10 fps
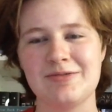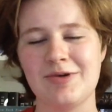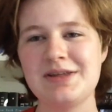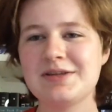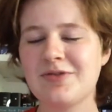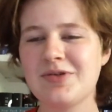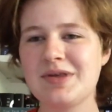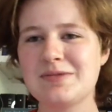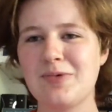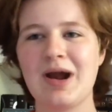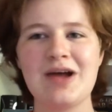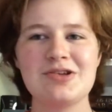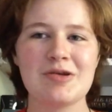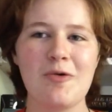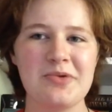race for this one, I
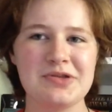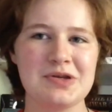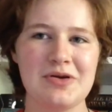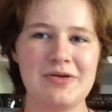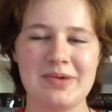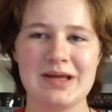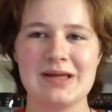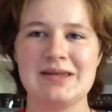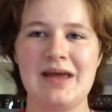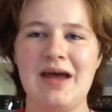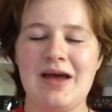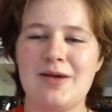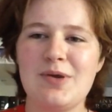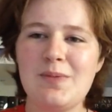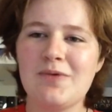just hope it's good because
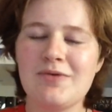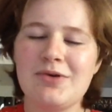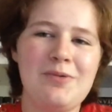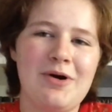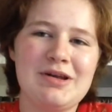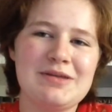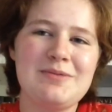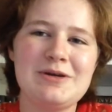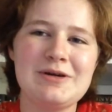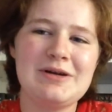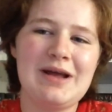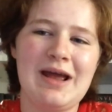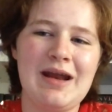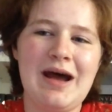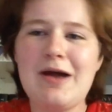people really want it to be good,
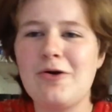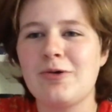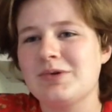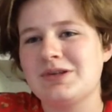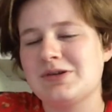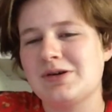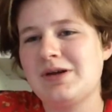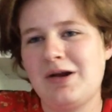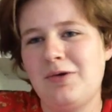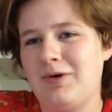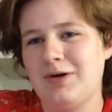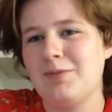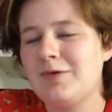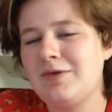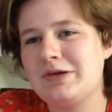and I hope it's good. I don't want a
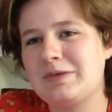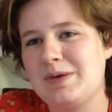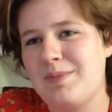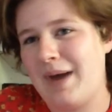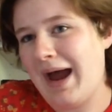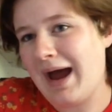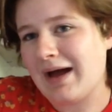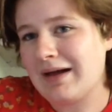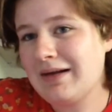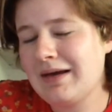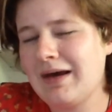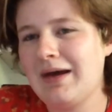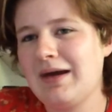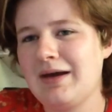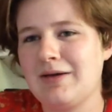movie to be bad
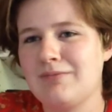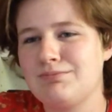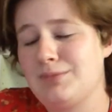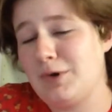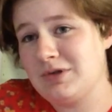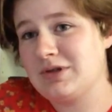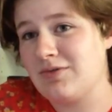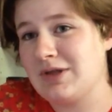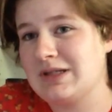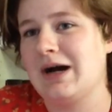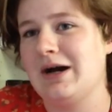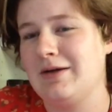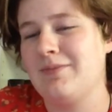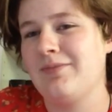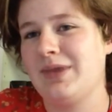most of the
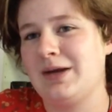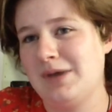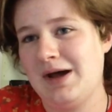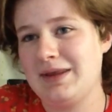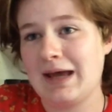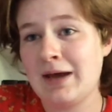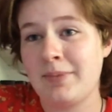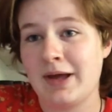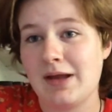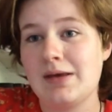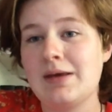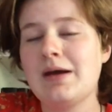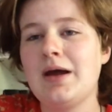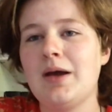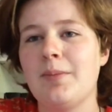time. I'm not that petty,
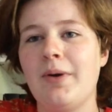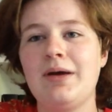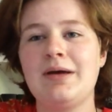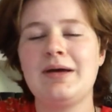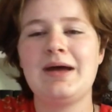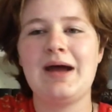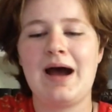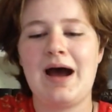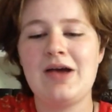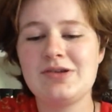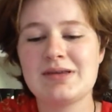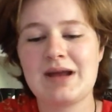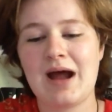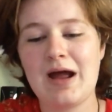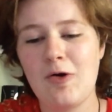but
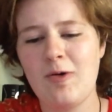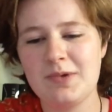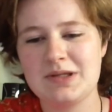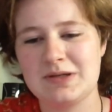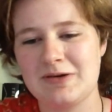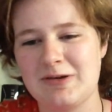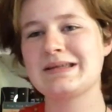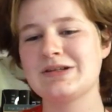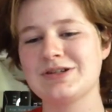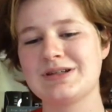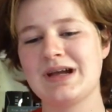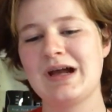I hope it's good. To just